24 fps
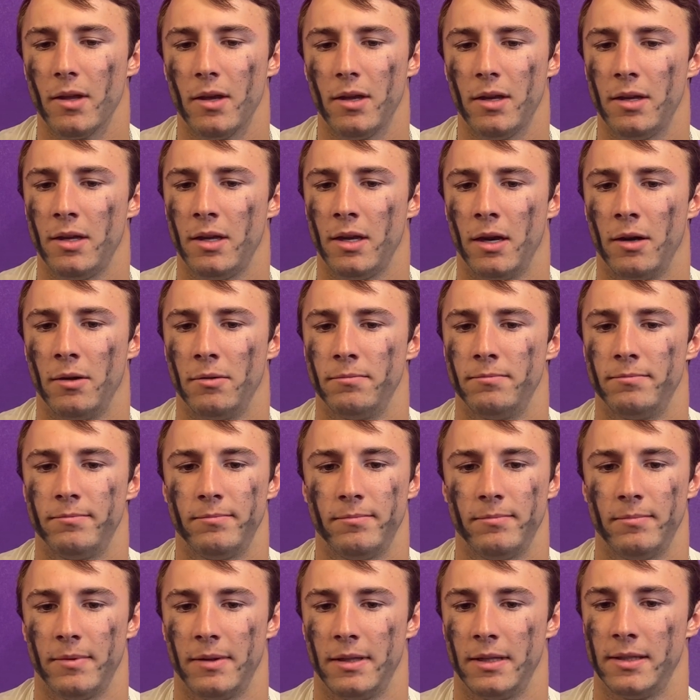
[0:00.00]
you know,
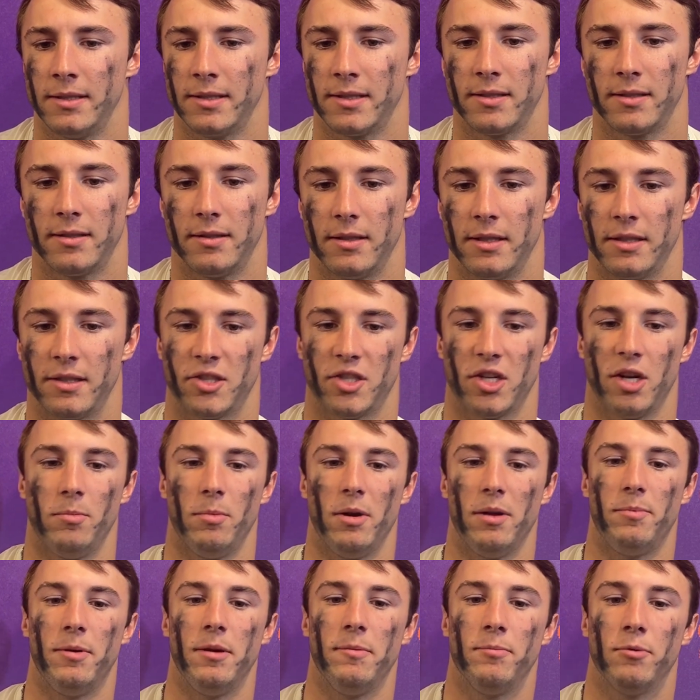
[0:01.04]
There's so
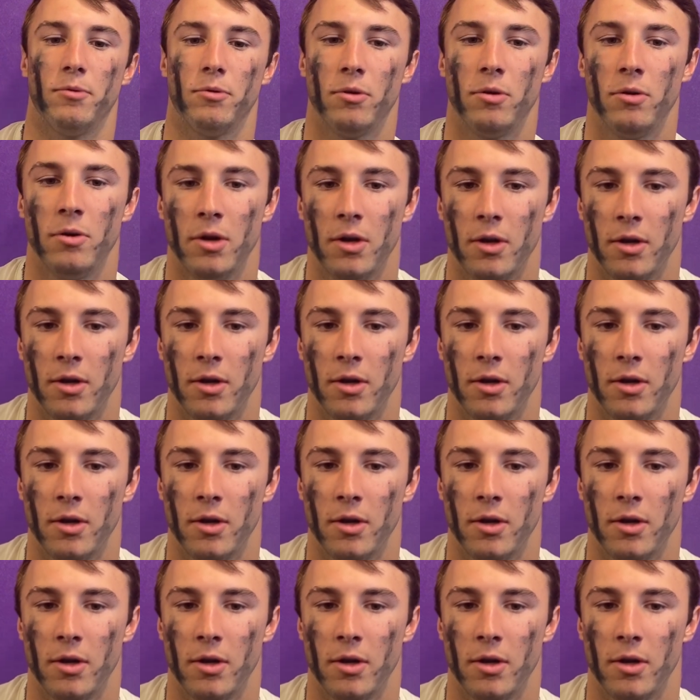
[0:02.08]
many people